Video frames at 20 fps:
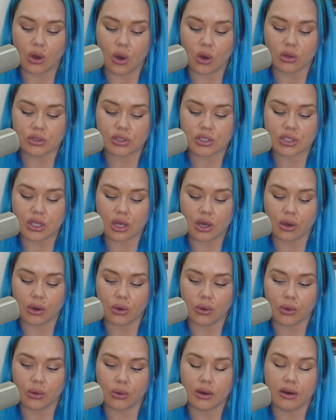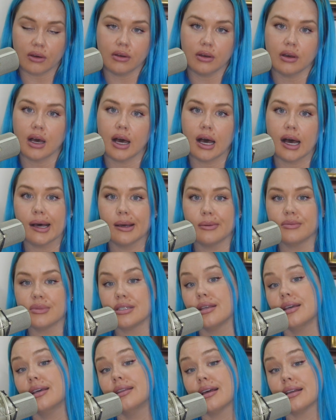also
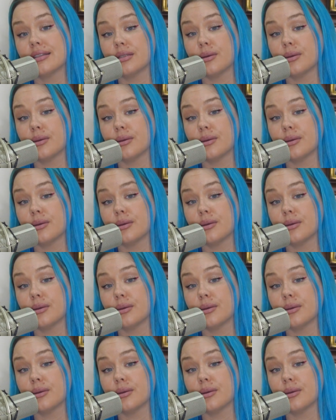hit that